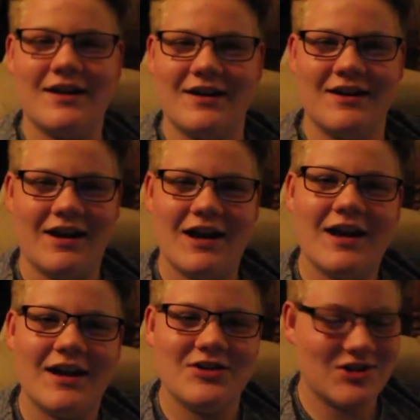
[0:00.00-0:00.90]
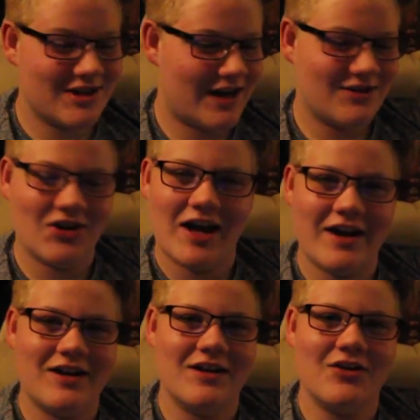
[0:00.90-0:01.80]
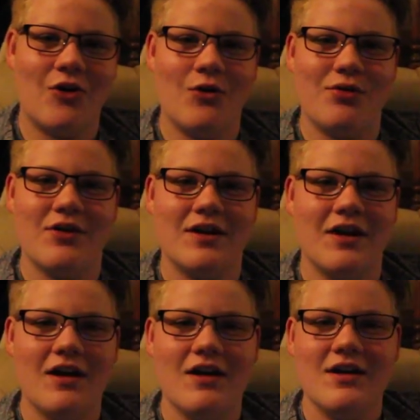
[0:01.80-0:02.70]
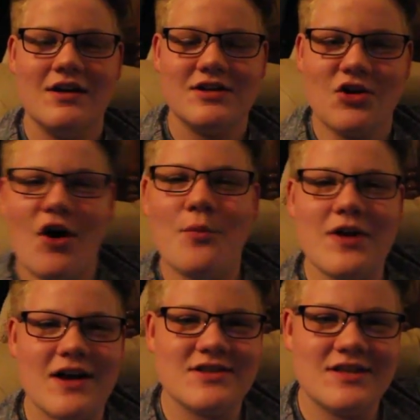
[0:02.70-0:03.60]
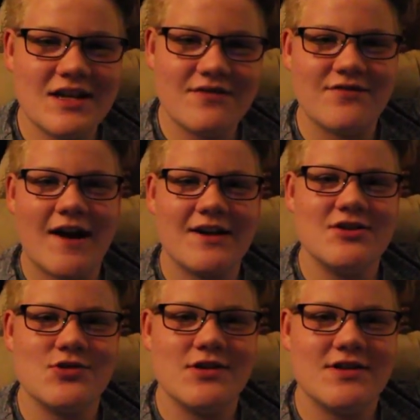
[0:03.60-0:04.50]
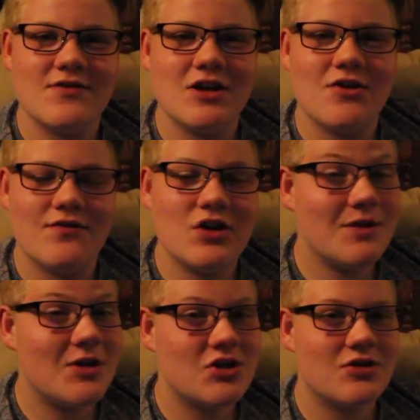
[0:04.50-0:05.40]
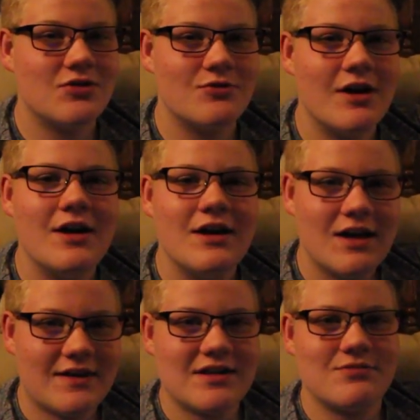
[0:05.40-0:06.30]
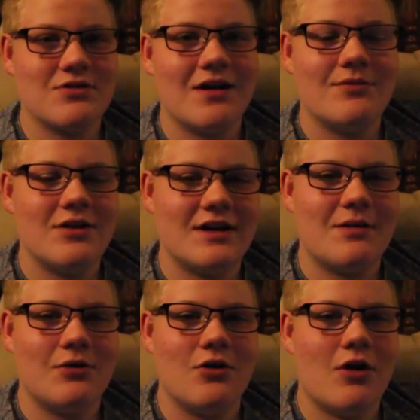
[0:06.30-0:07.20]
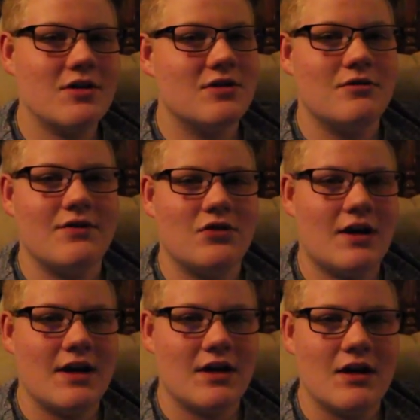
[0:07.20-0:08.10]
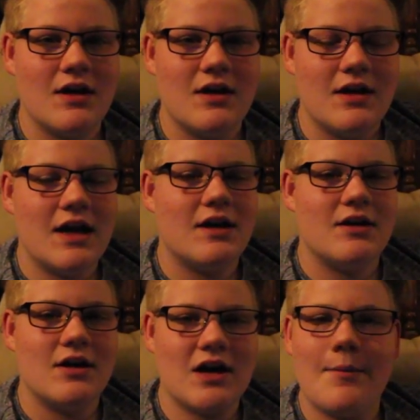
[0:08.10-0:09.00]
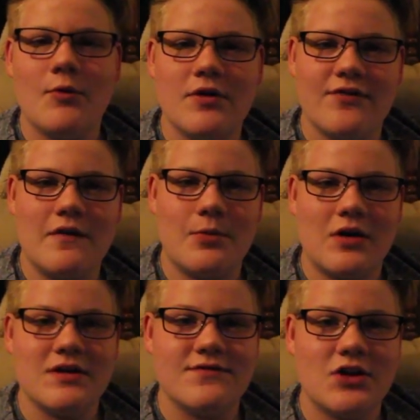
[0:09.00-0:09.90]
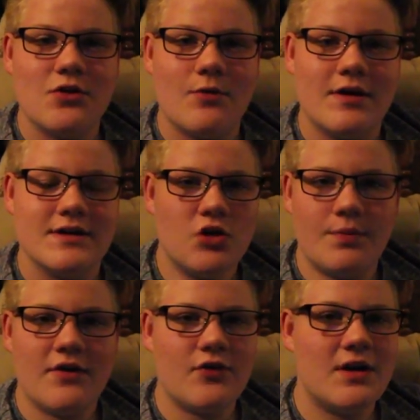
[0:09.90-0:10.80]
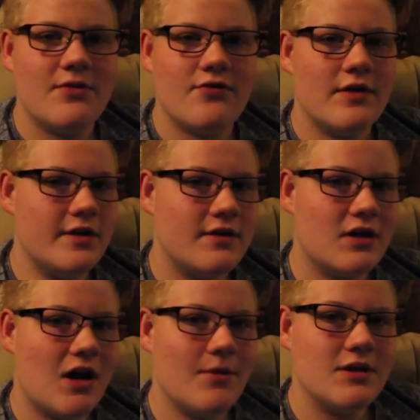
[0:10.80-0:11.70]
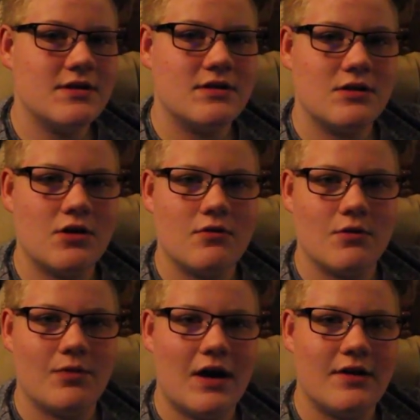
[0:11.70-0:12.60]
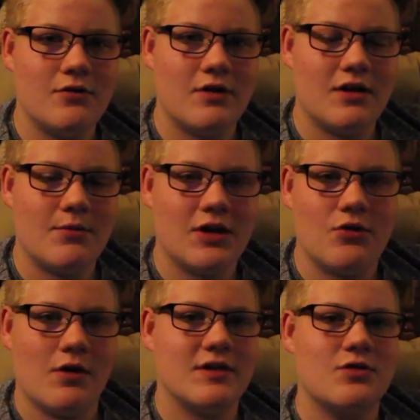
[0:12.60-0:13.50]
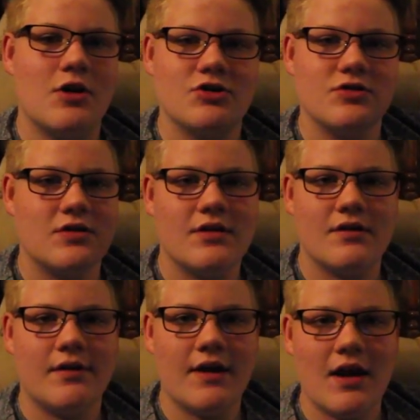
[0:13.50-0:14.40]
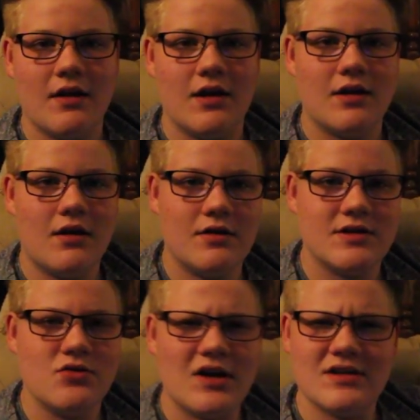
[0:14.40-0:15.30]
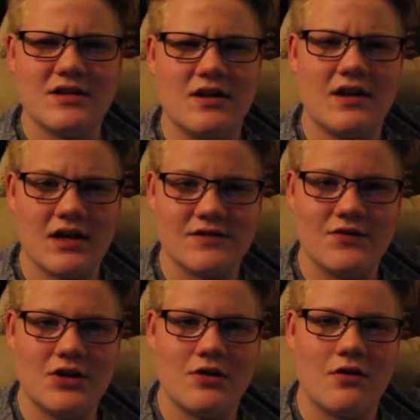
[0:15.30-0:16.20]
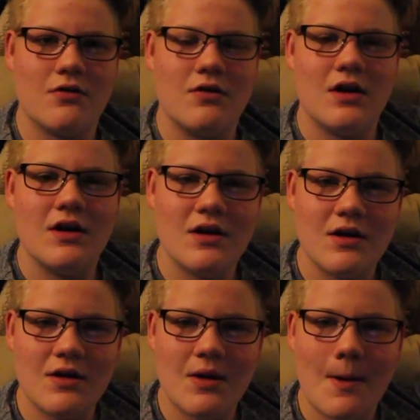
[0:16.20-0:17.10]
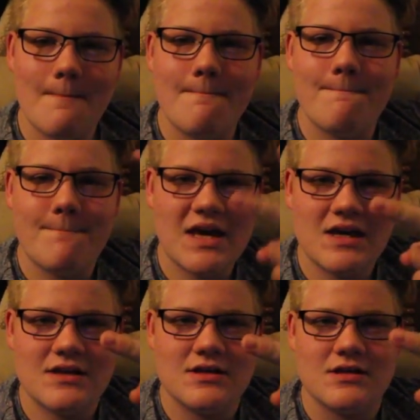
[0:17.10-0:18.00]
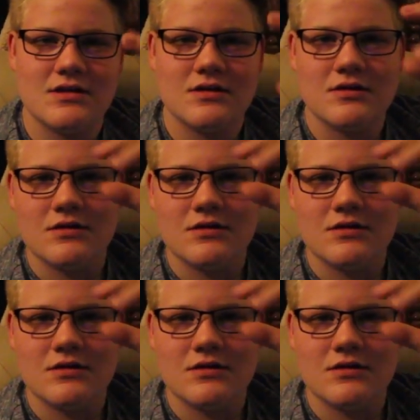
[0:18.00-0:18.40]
night, and I just got done editing the whole thing. So I hope you guys did in fact enjoy this video. If you did, make sure to hit that subscribe button down below. Also leave a like and uh, comment what your favorite part of this video was. Don't be afraid to be friendly in the comments, you know, reply to anybody who has questions or anything like that. And I'll see you guys in the next video. Peace.